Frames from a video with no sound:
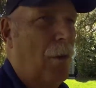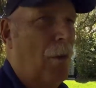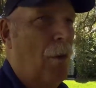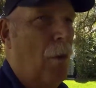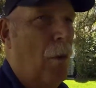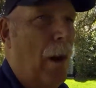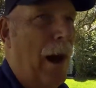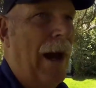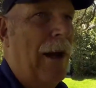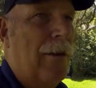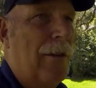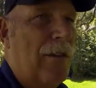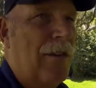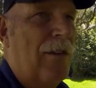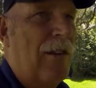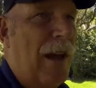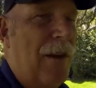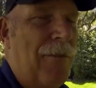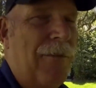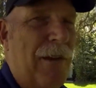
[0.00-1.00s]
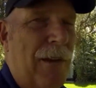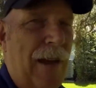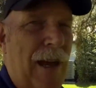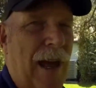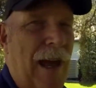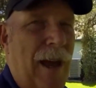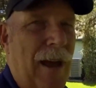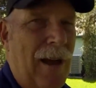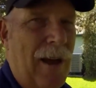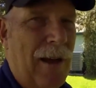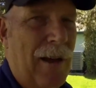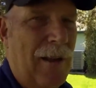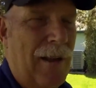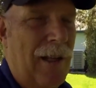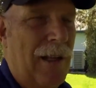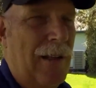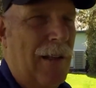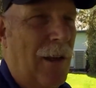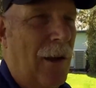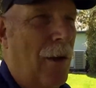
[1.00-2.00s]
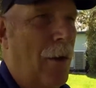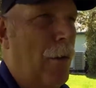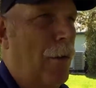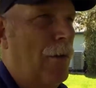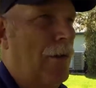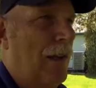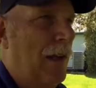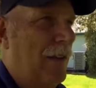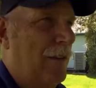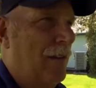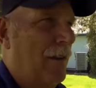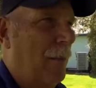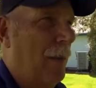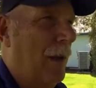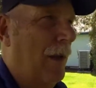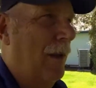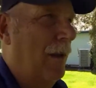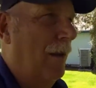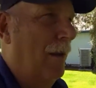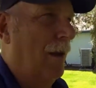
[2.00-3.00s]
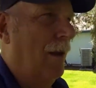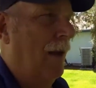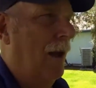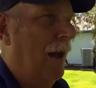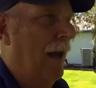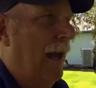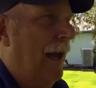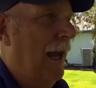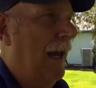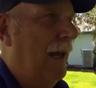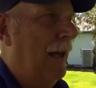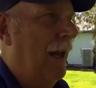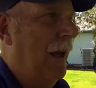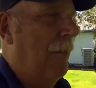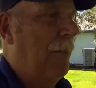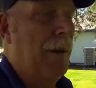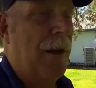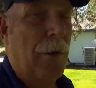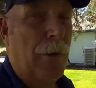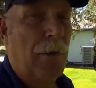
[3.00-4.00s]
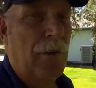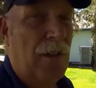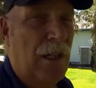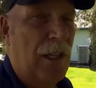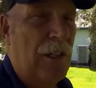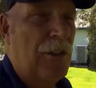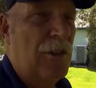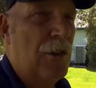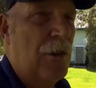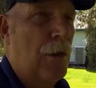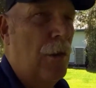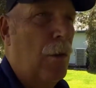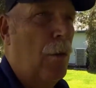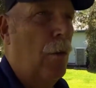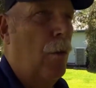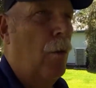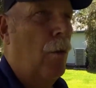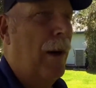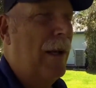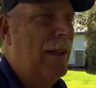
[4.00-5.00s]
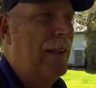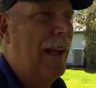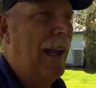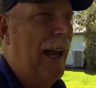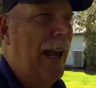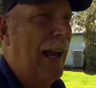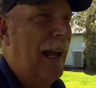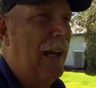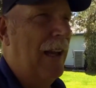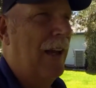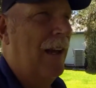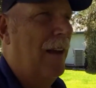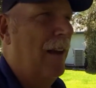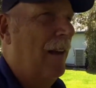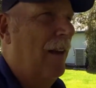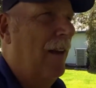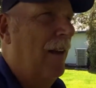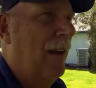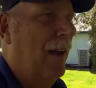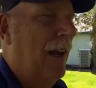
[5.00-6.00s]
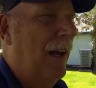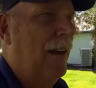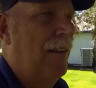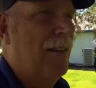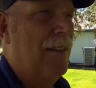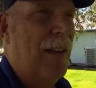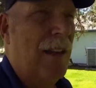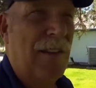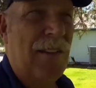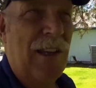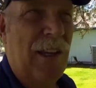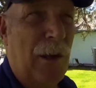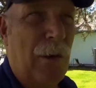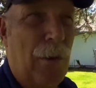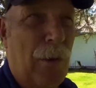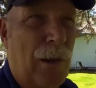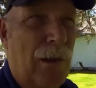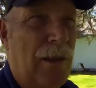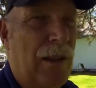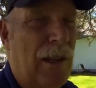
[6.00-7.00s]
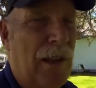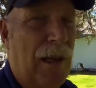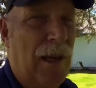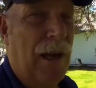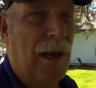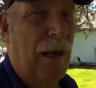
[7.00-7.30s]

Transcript: wild stuff in the Old Testament, and but it'll teach you what the heck is the deal with it,